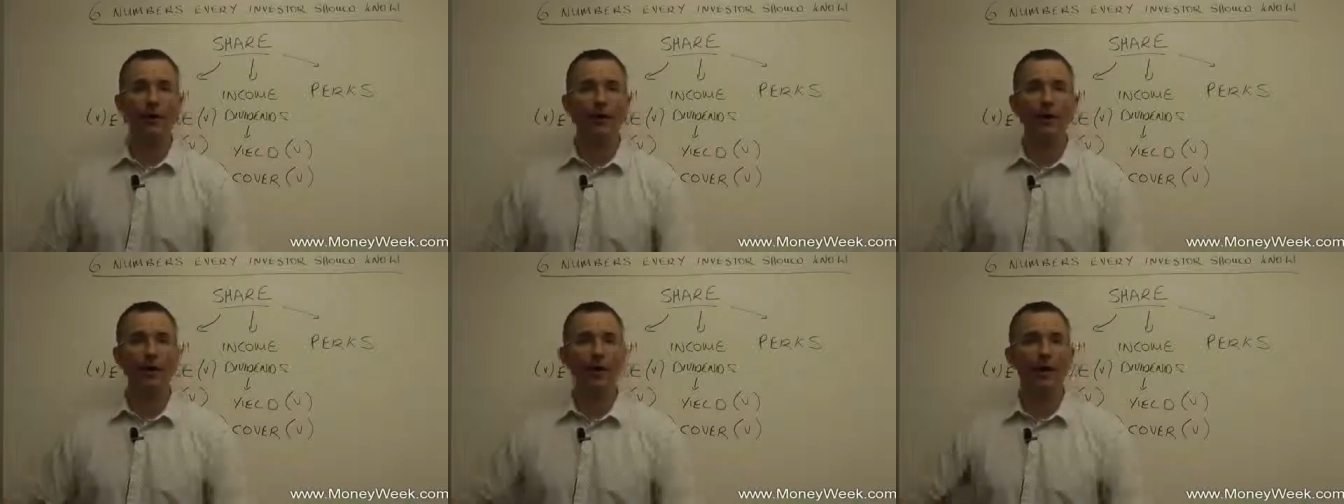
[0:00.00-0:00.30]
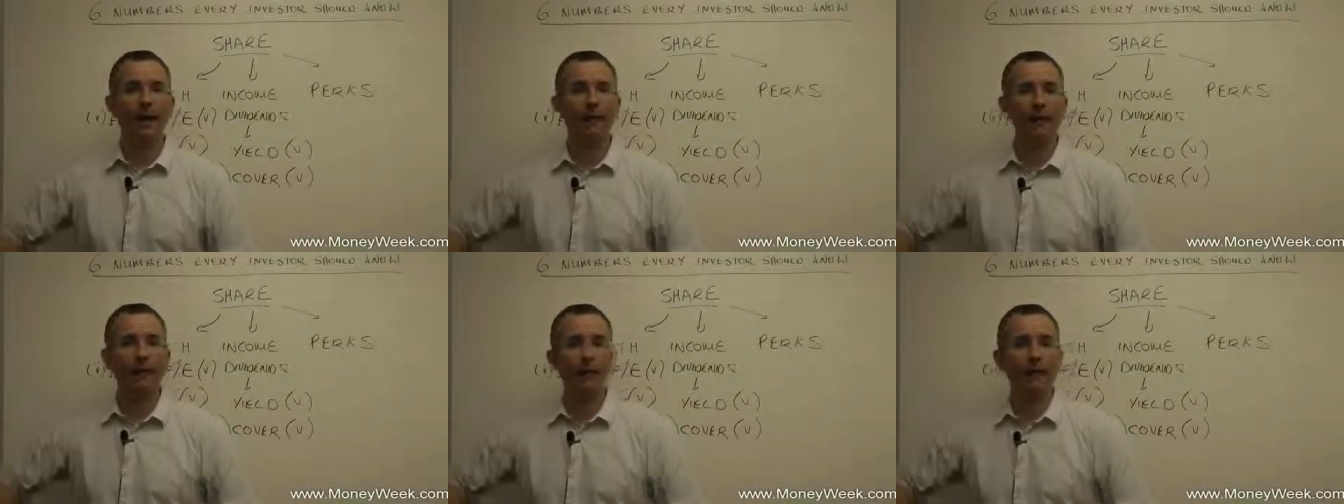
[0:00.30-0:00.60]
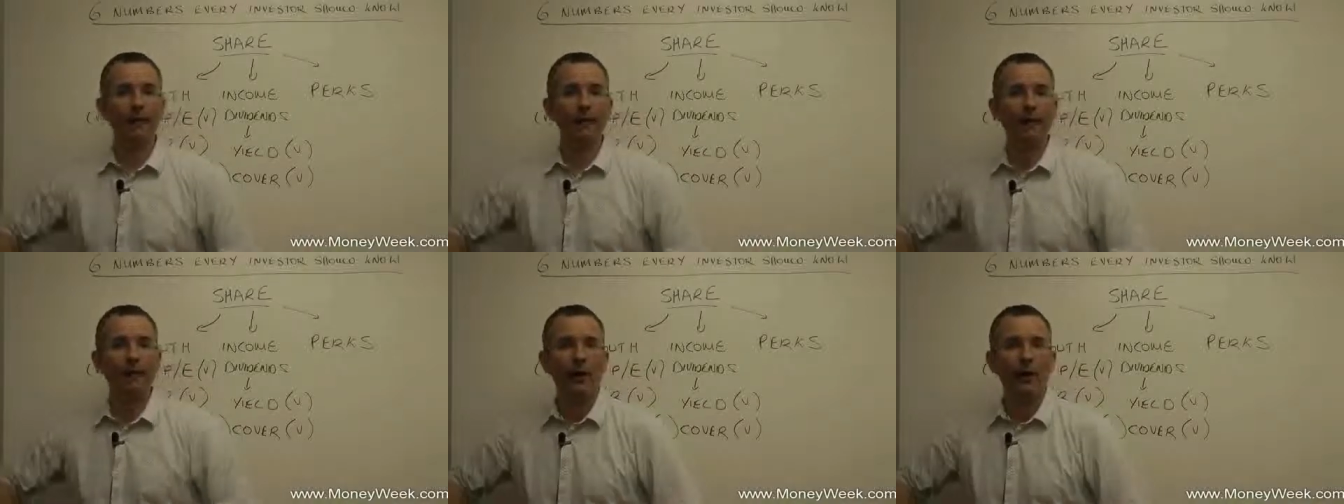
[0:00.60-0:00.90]

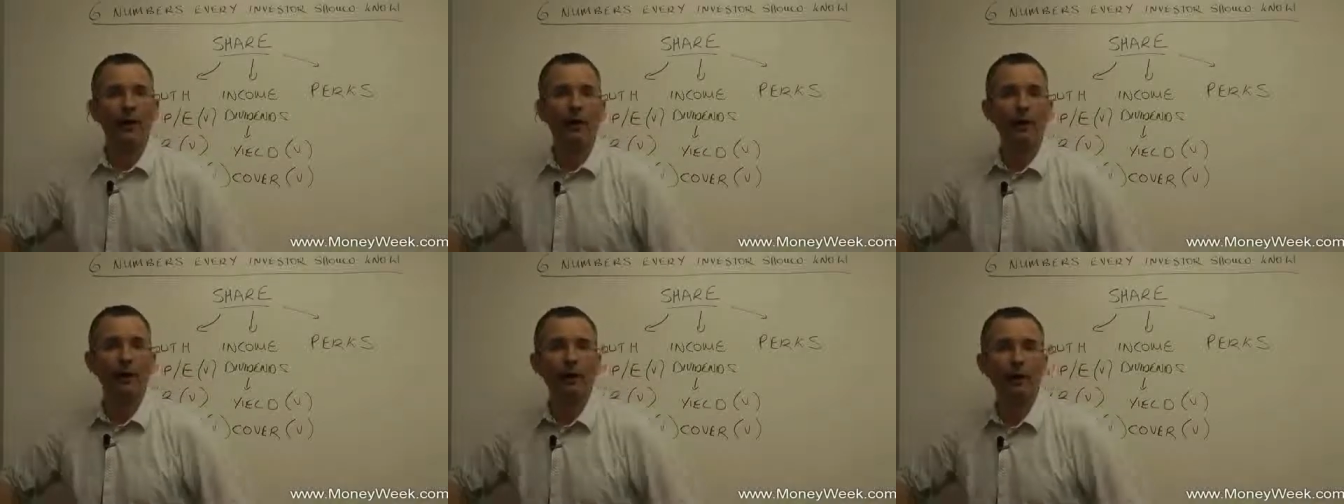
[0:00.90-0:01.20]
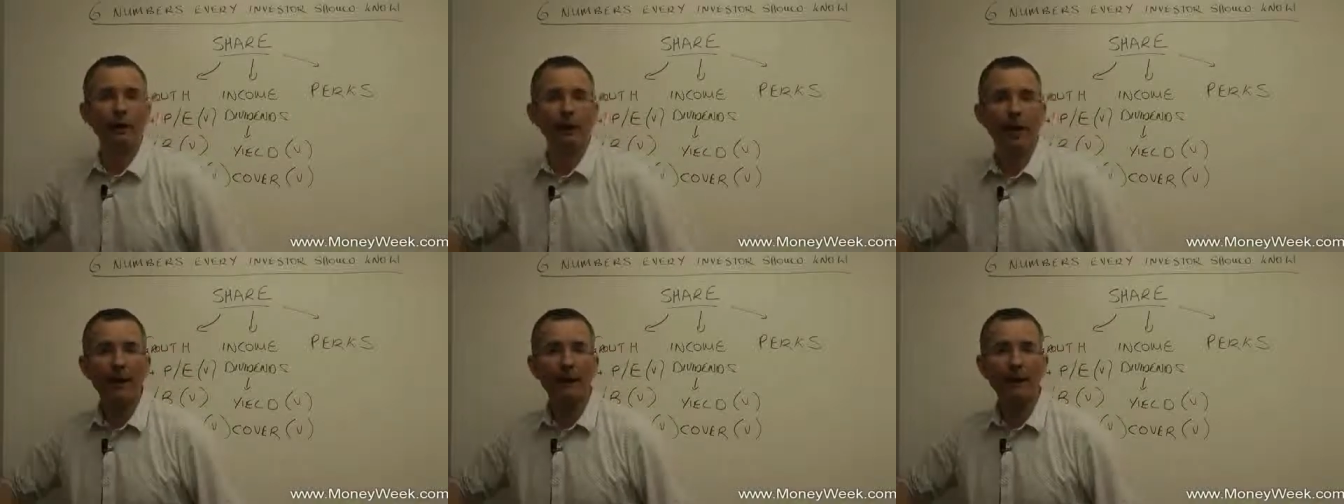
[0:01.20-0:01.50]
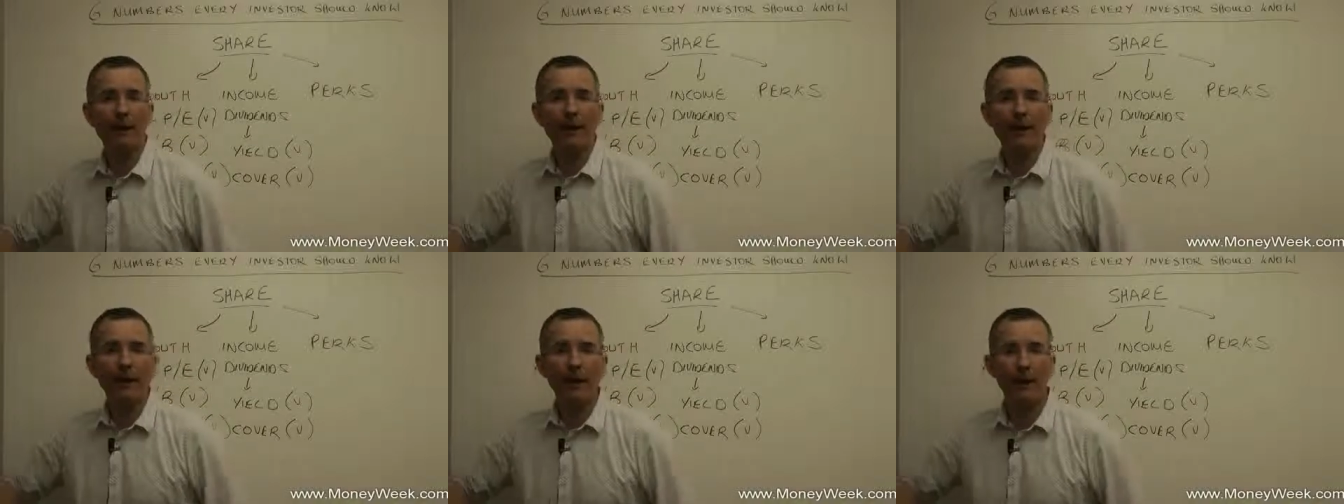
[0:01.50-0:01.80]
against the
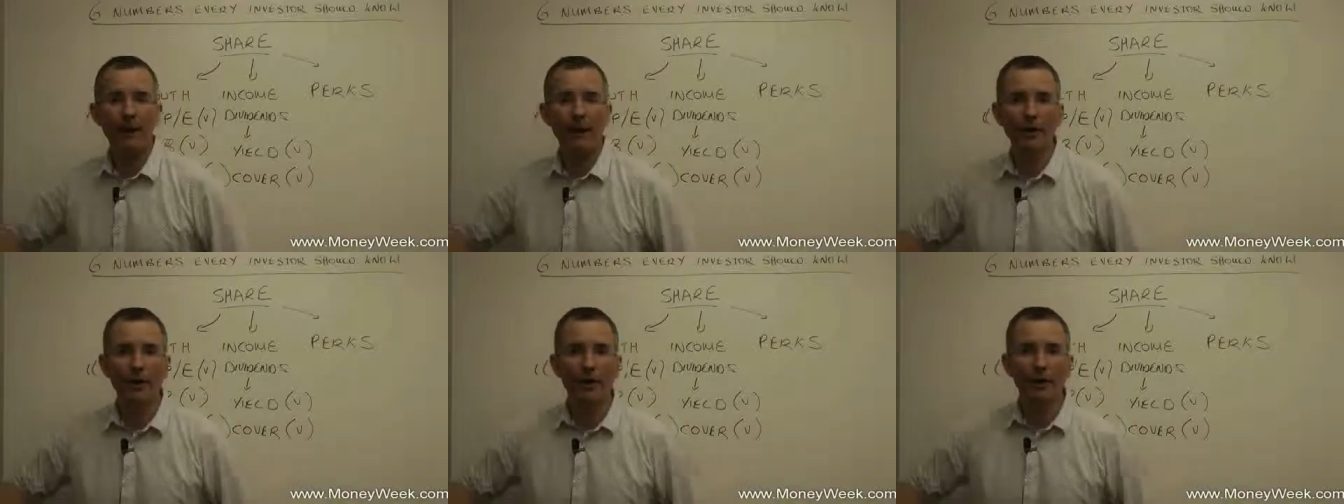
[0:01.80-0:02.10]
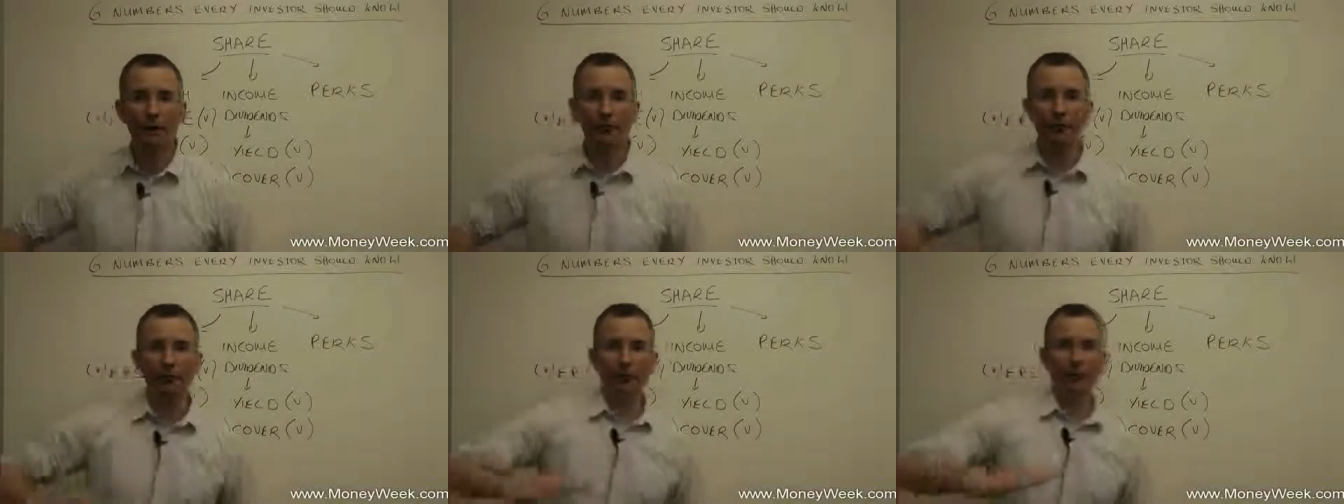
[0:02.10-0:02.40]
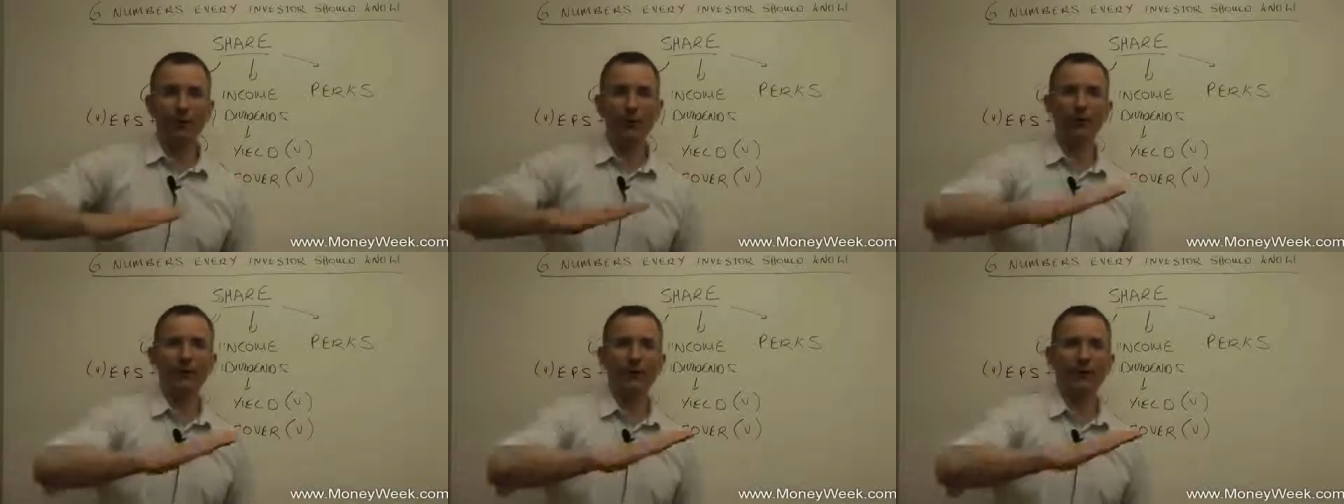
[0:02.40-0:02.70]
expected earnings
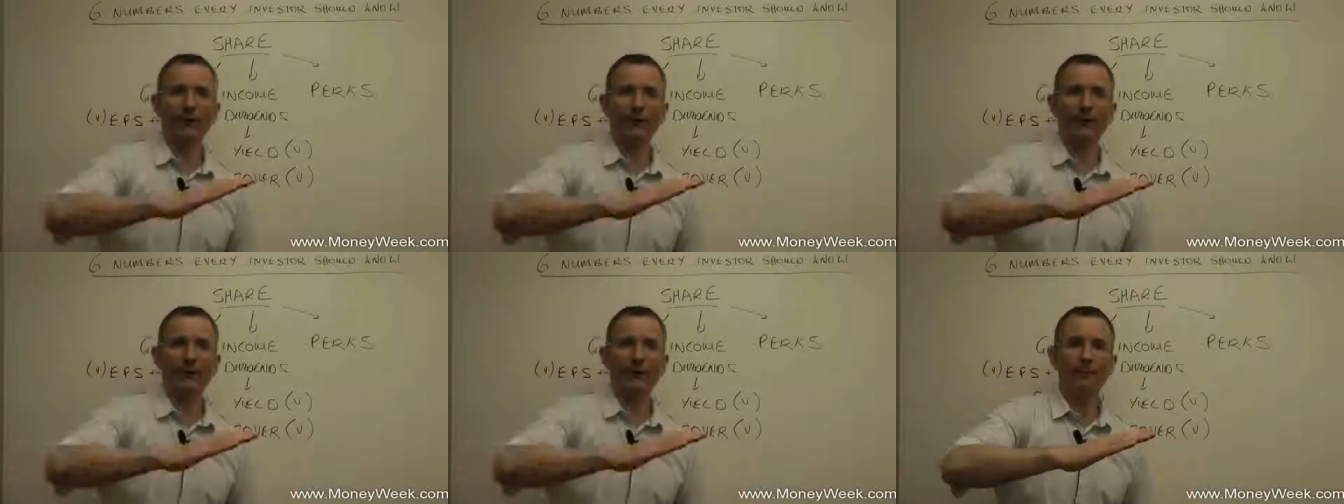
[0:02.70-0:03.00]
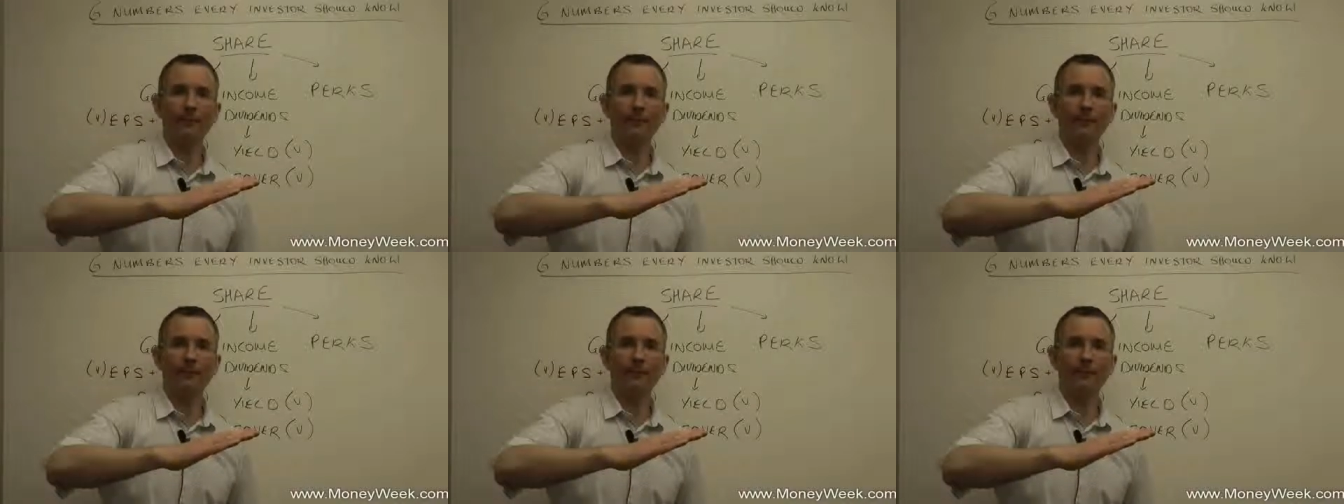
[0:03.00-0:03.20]
growth rate.